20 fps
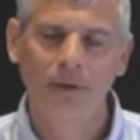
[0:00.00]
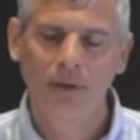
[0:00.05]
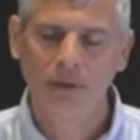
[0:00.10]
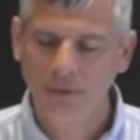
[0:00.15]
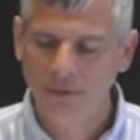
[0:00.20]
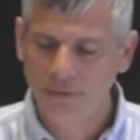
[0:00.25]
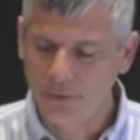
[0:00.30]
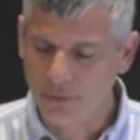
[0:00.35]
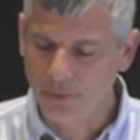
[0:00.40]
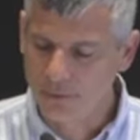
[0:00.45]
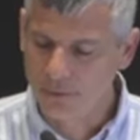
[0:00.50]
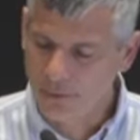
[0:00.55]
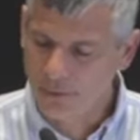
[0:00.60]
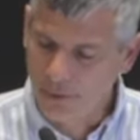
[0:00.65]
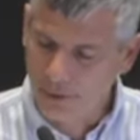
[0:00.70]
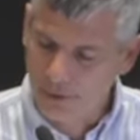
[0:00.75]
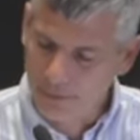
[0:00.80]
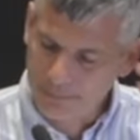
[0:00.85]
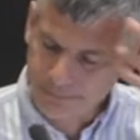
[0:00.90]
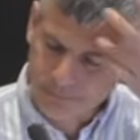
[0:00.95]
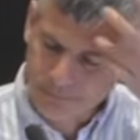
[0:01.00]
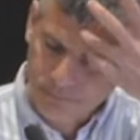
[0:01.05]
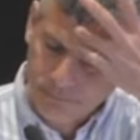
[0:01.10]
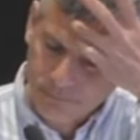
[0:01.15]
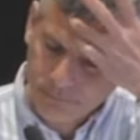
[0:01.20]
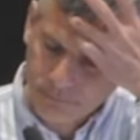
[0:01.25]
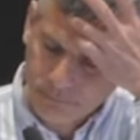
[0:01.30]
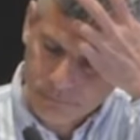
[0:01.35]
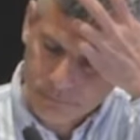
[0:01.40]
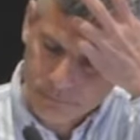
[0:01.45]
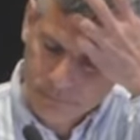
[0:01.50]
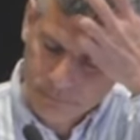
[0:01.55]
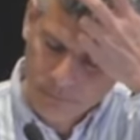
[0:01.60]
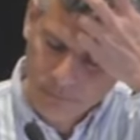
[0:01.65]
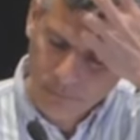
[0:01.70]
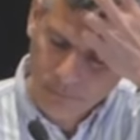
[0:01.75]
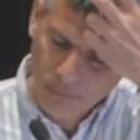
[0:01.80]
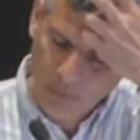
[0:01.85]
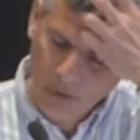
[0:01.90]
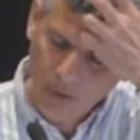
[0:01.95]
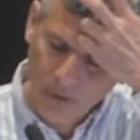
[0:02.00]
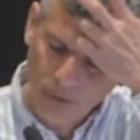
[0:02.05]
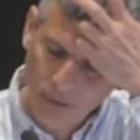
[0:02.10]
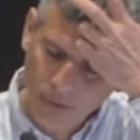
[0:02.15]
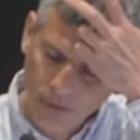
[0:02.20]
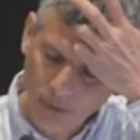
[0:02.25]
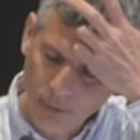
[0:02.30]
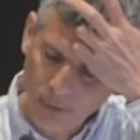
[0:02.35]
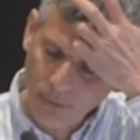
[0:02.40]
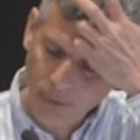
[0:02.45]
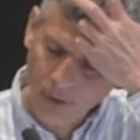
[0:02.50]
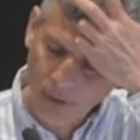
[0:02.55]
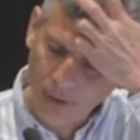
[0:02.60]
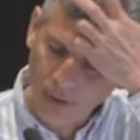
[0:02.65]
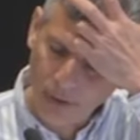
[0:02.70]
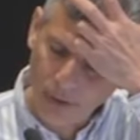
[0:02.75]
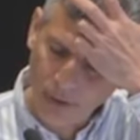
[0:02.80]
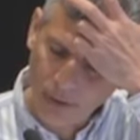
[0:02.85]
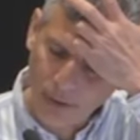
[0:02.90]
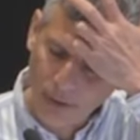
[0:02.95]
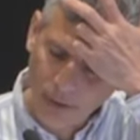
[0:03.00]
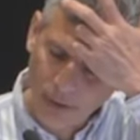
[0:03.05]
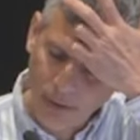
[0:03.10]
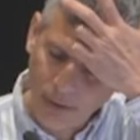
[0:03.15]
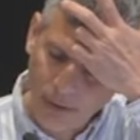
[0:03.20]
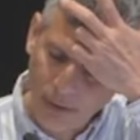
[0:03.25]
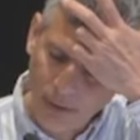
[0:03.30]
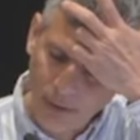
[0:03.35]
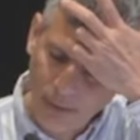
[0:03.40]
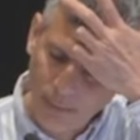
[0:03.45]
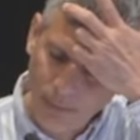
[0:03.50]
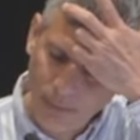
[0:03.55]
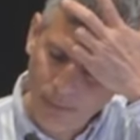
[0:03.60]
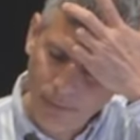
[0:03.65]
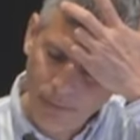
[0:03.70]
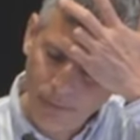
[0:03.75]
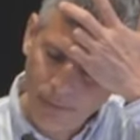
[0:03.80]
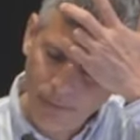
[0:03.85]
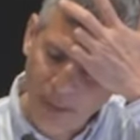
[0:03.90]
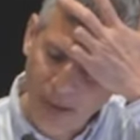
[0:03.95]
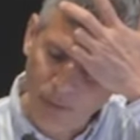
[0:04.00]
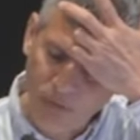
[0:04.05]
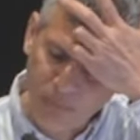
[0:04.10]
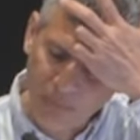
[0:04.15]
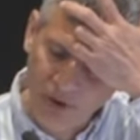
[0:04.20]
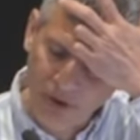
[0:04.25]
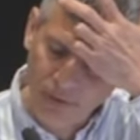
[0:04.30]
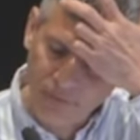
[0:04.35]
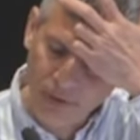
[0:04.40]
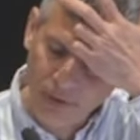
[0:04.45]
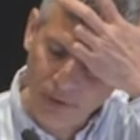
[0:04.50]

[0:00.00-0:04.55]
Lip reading: So that was part of it,